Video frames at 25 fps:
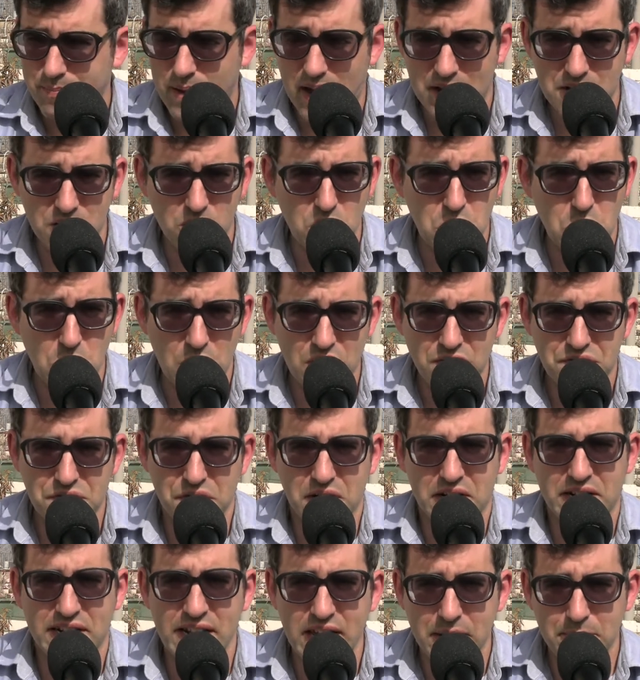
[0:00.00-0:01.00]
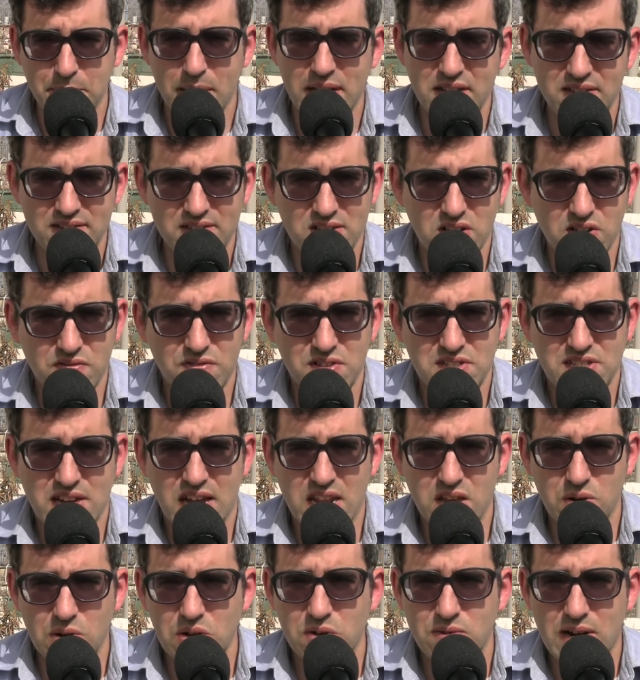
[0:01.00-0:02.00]
I don't go in for clickbait stuff, as
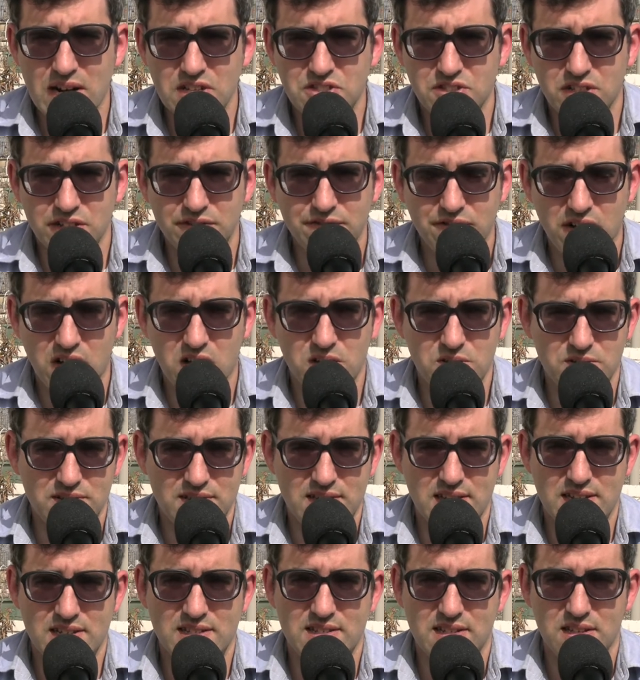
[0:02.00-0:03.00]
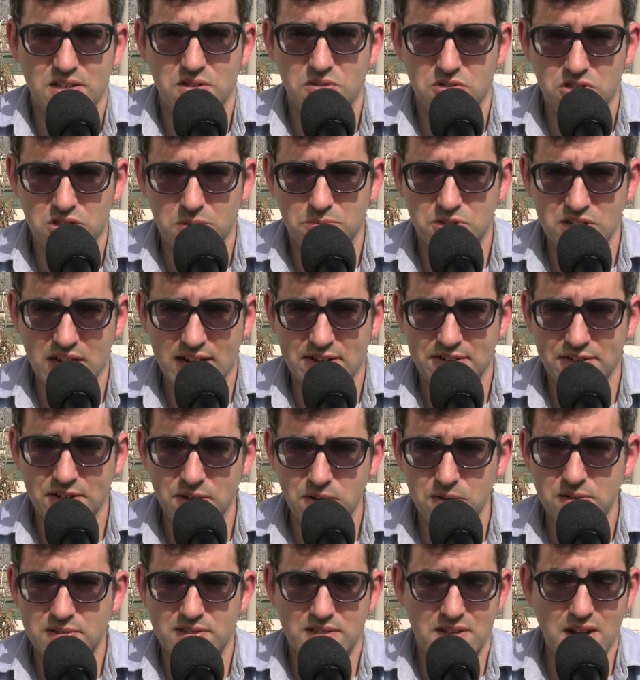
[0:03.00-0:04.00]
anyone who actually follows this YouTube channel
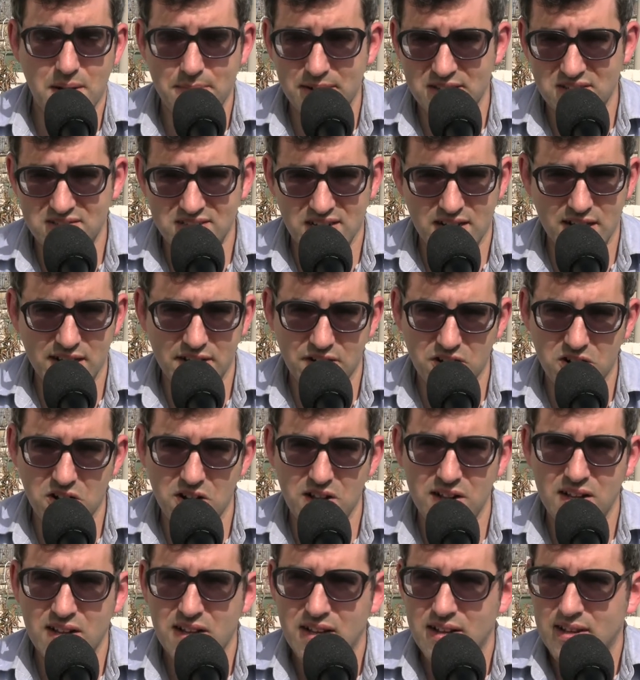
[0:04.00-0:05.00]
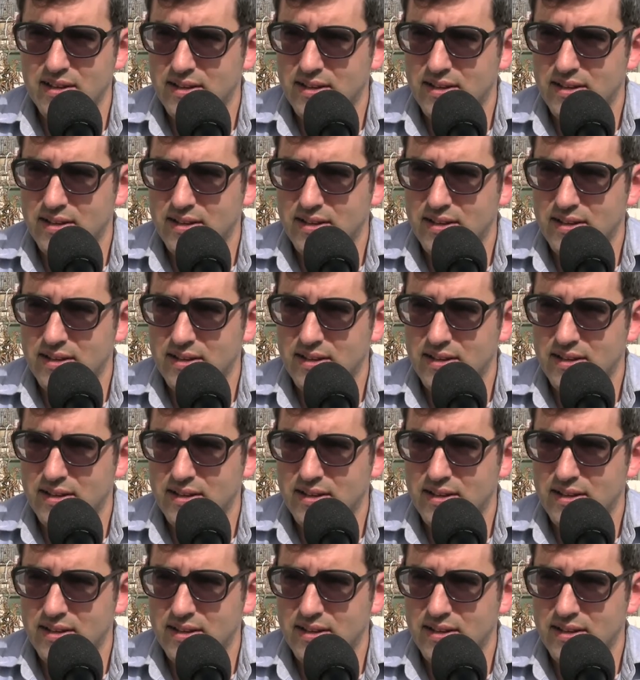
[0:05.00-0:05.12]
knows, not my style at all.